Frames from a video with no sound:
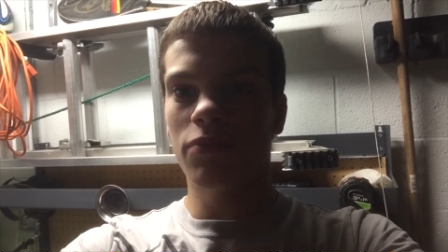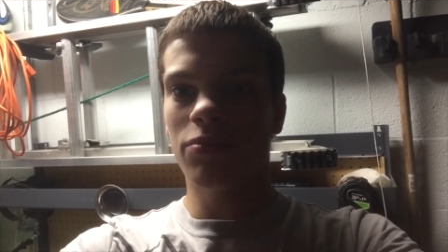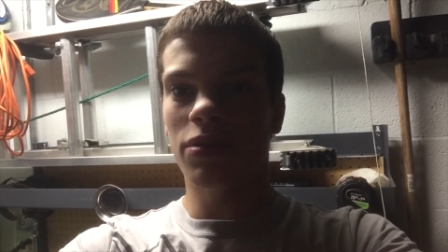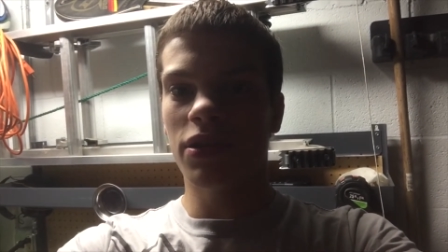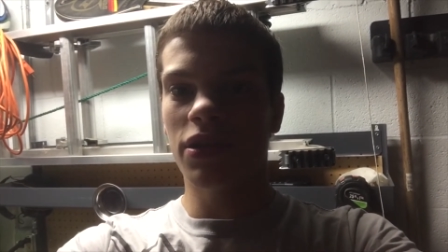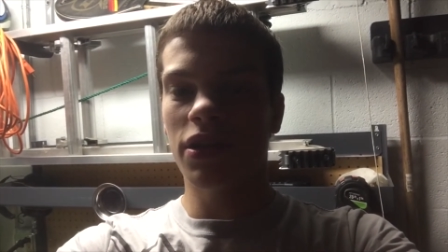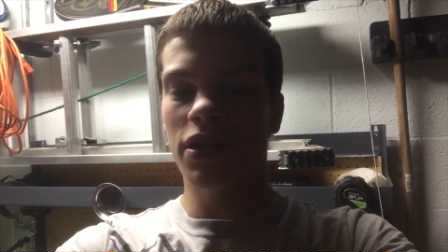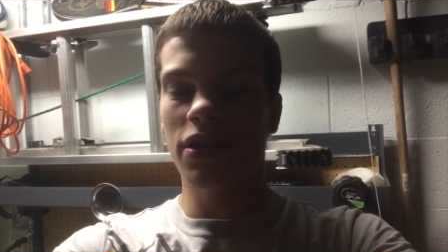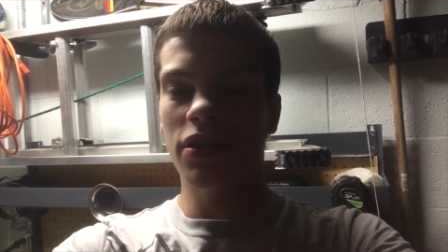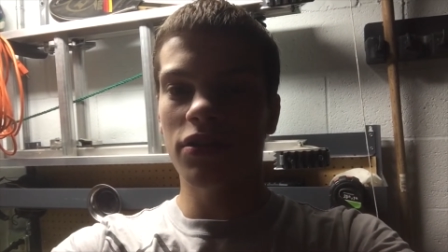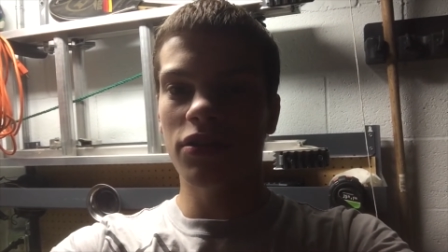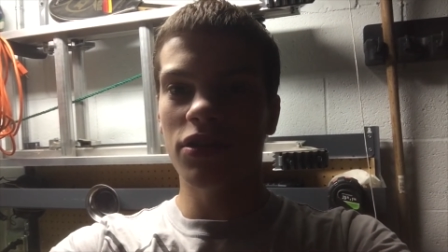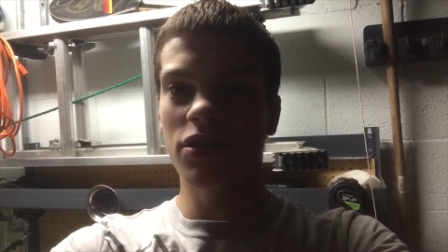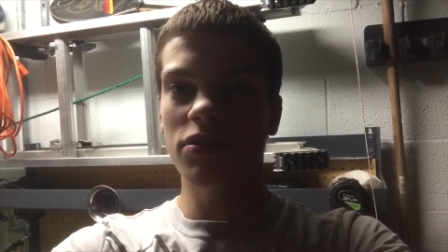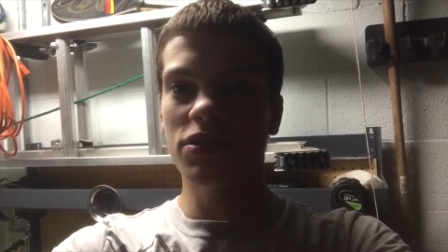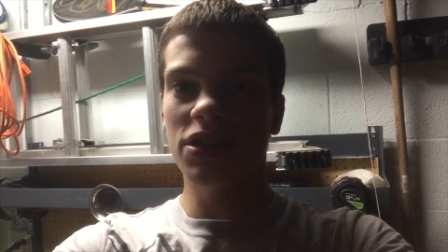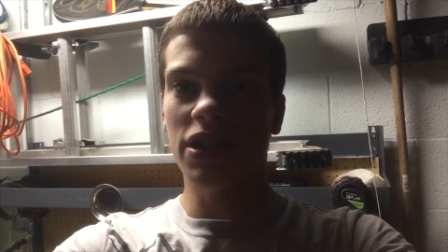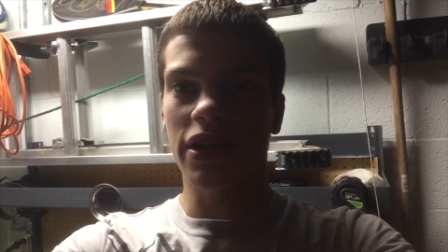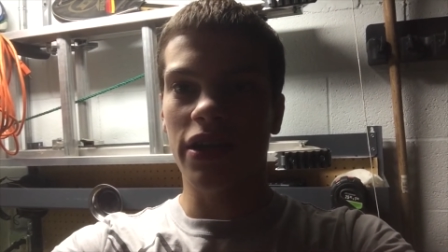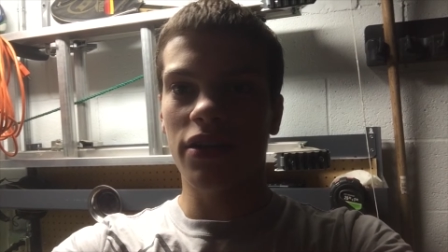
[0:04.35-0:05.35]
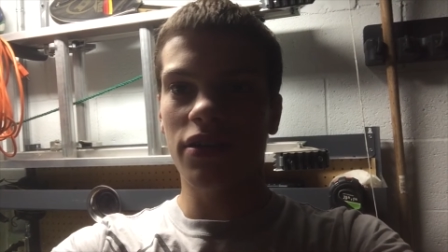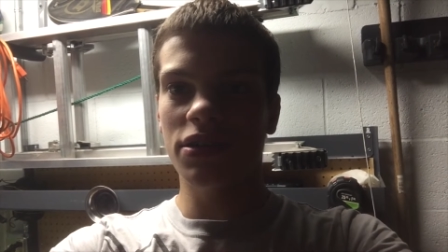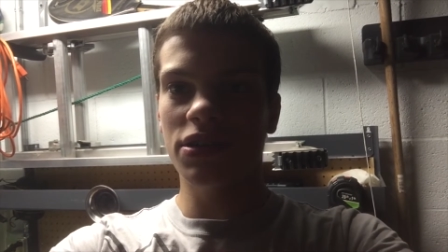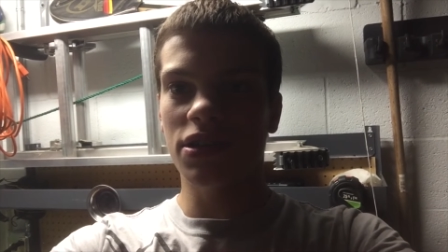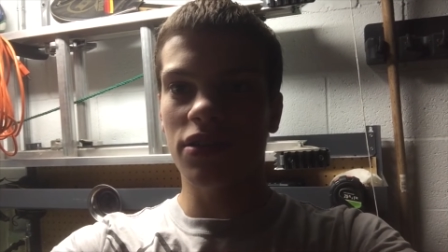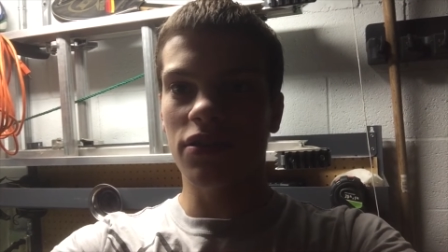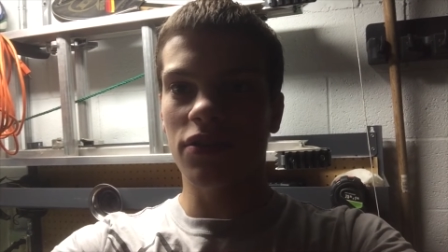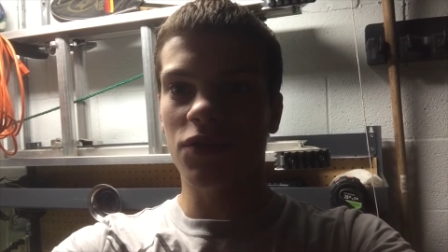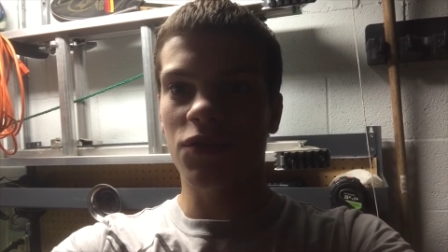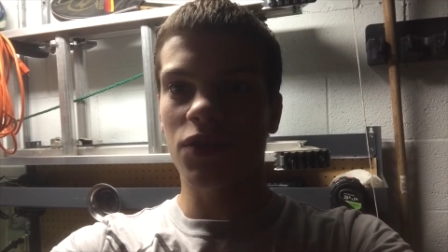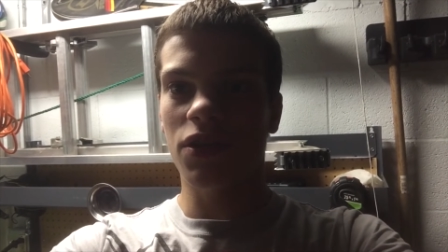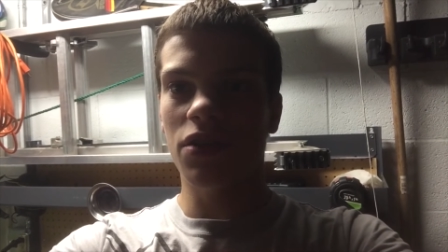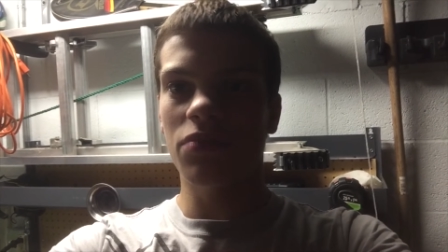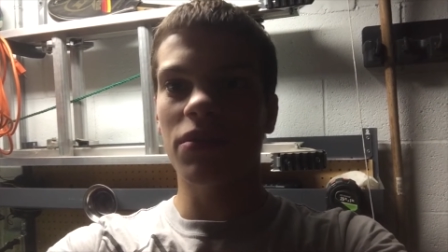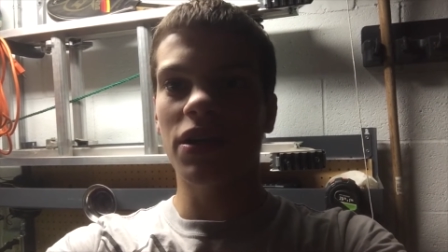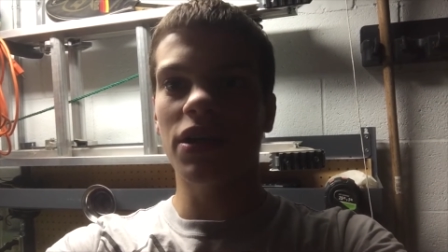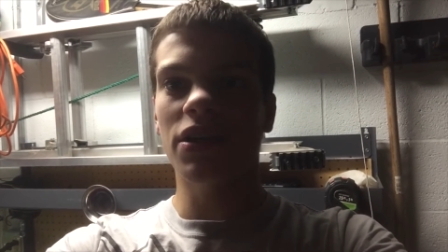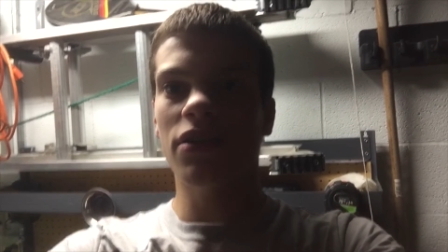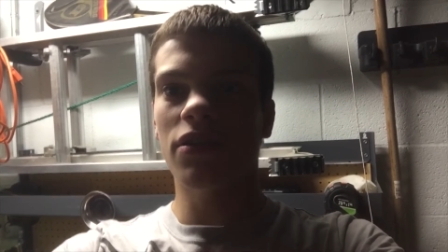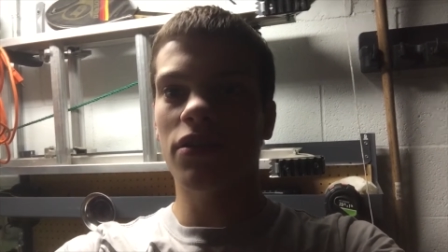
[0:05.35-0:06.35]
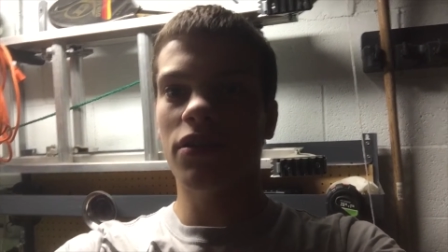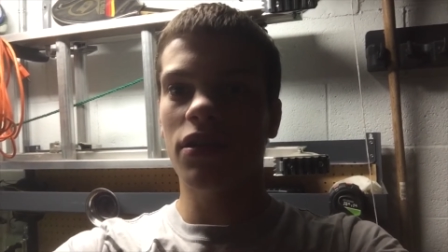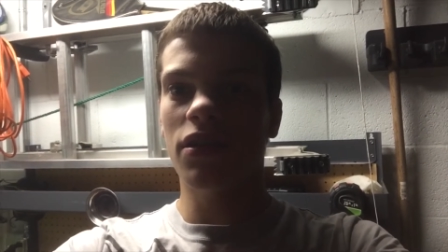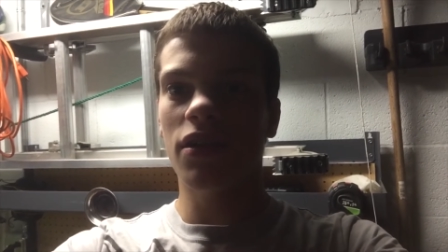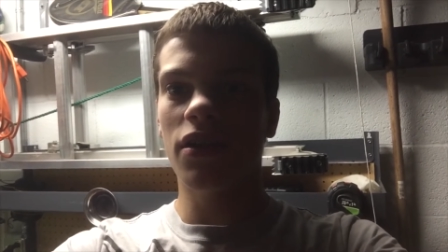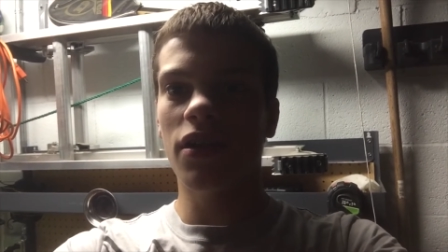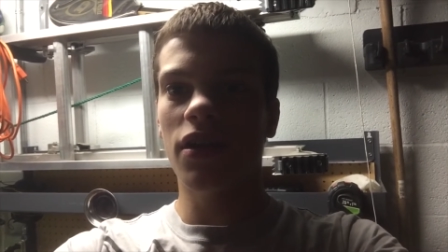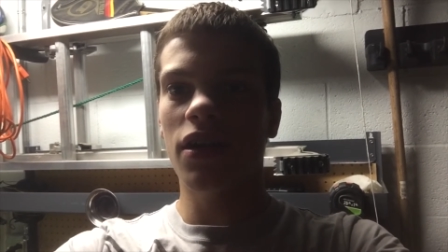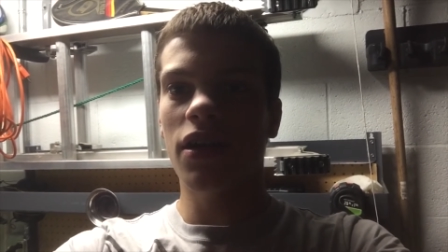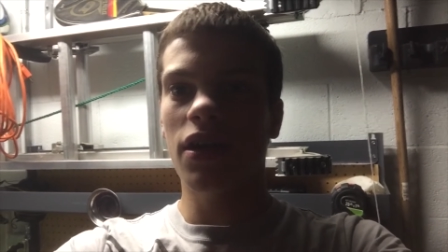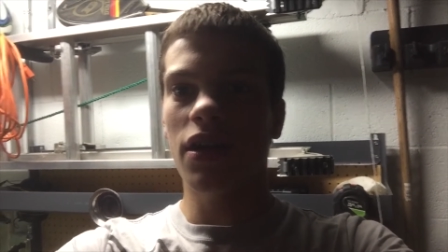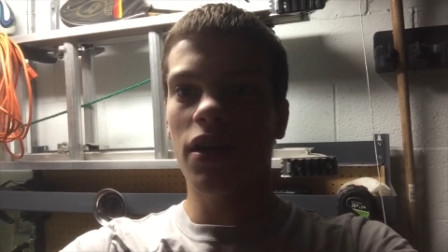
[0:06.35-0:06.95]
putting new tires on the front of my go-kart.